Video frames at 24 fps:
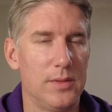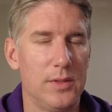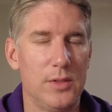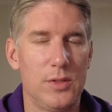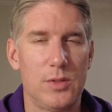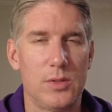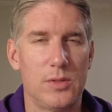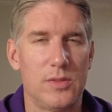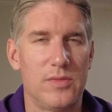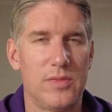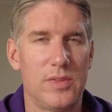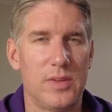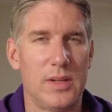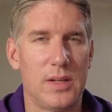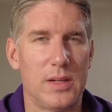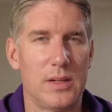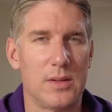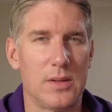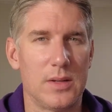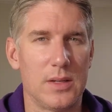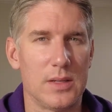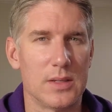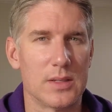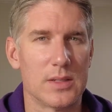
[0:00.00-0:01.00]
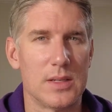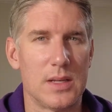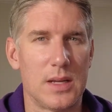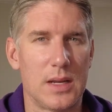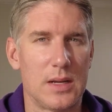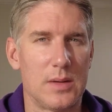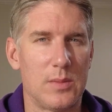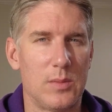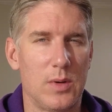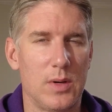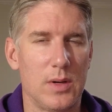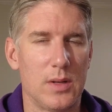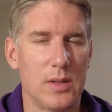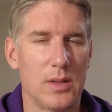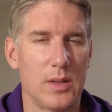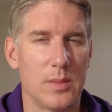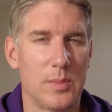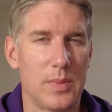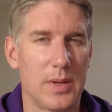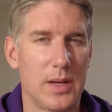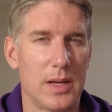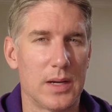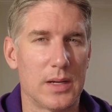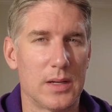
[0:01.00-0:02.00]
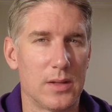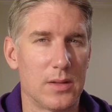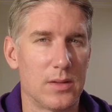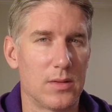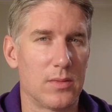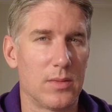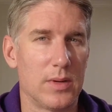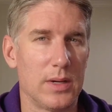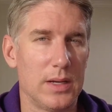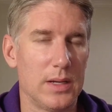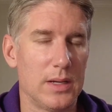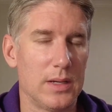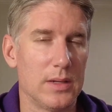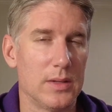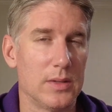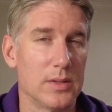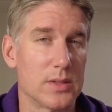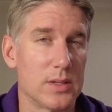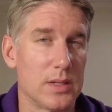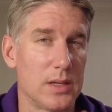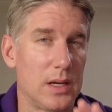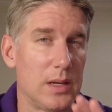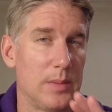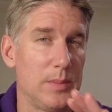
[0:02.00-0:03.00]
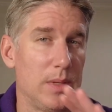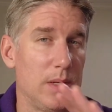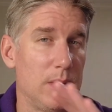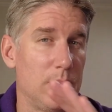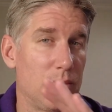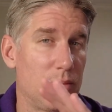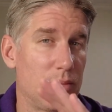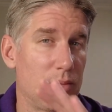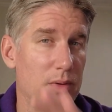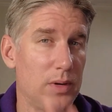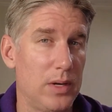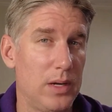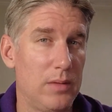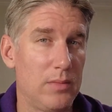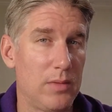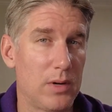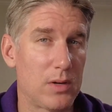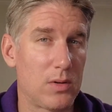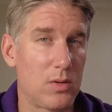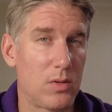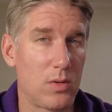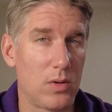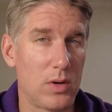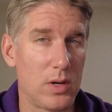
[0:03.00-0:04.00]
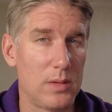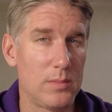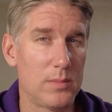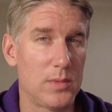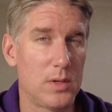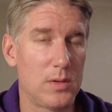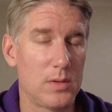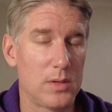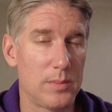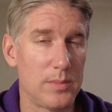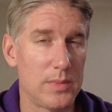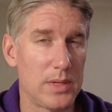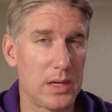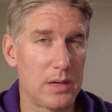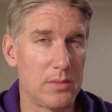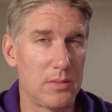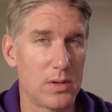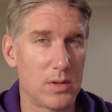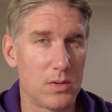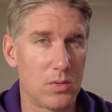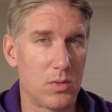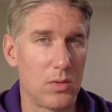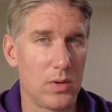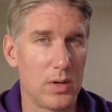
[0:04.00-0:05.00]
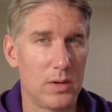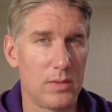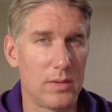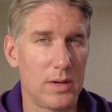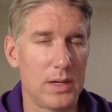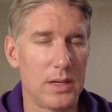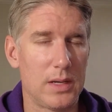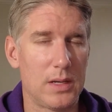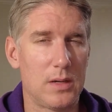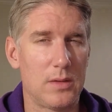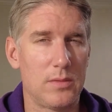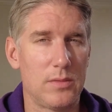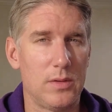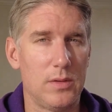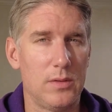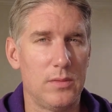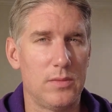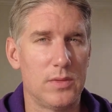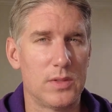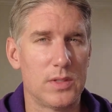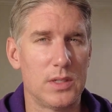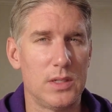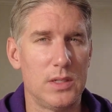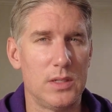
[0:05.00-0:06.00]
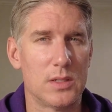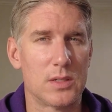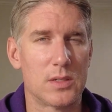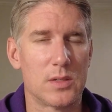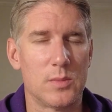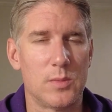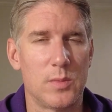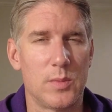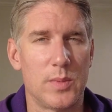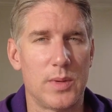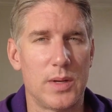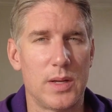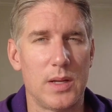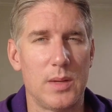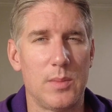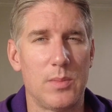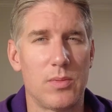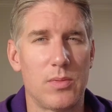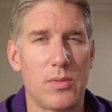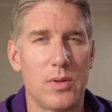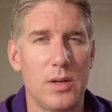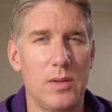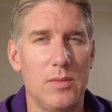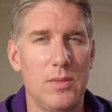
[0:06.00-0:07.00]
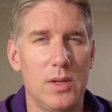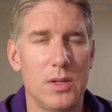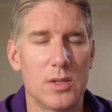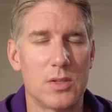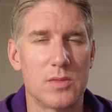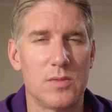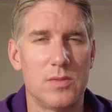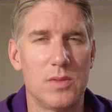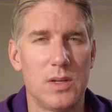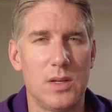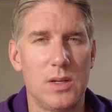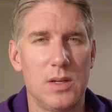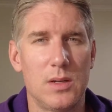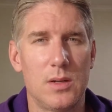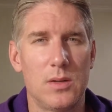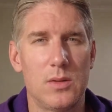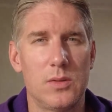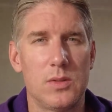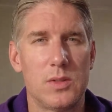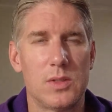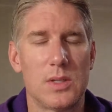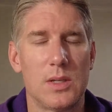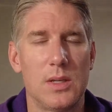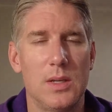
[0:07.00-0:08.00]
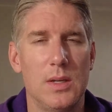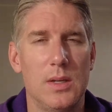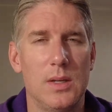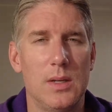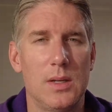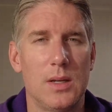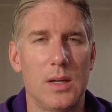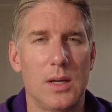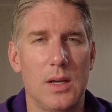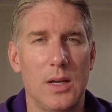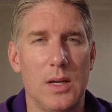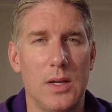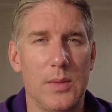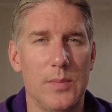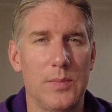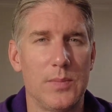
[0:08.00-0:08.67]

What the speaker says: the visual fidelity is not what the Pocket 3 is. I'm in pre-recording mode. I'm not recording right now. If you've seen some of my previous videos,